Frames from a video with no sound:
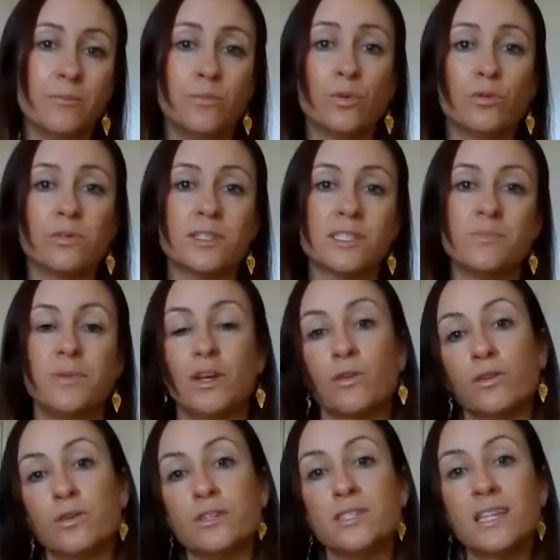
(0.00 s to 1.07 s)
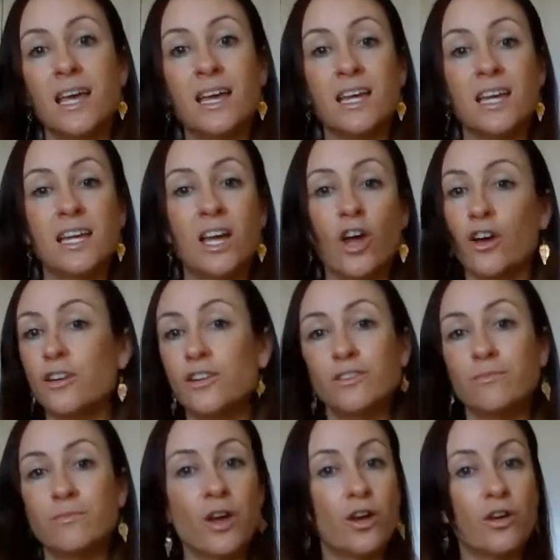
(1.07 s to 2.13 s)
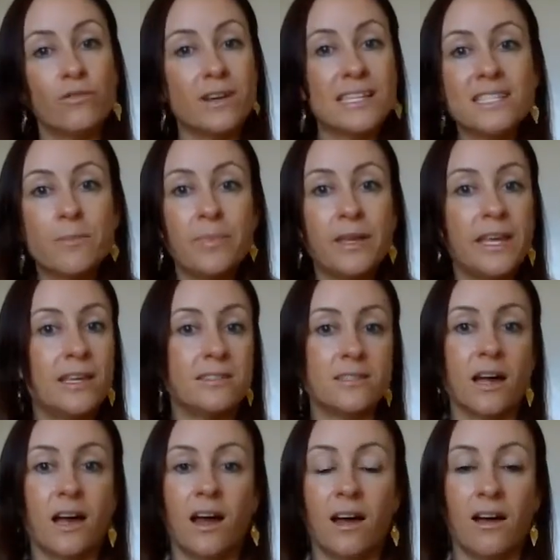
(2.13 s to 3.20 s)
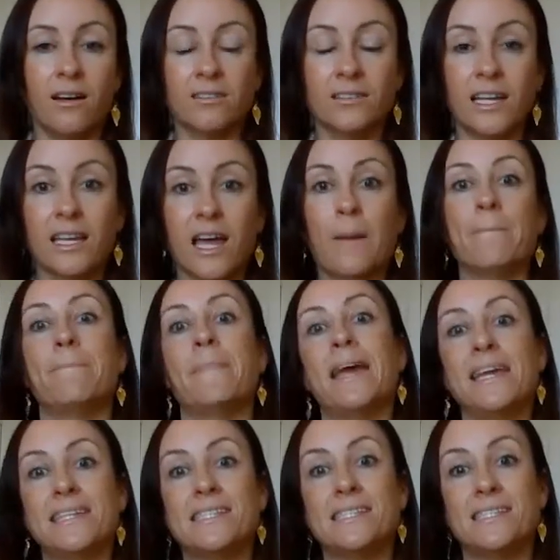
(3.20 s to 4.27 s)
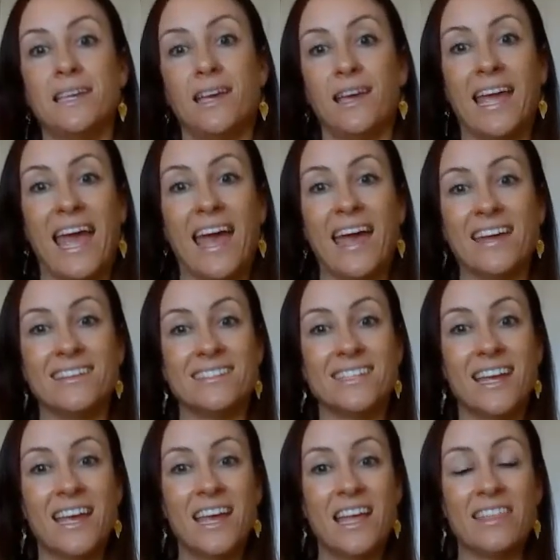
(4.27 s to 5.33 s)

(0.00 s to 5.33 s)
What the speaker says: books, because her recipes are like amazing and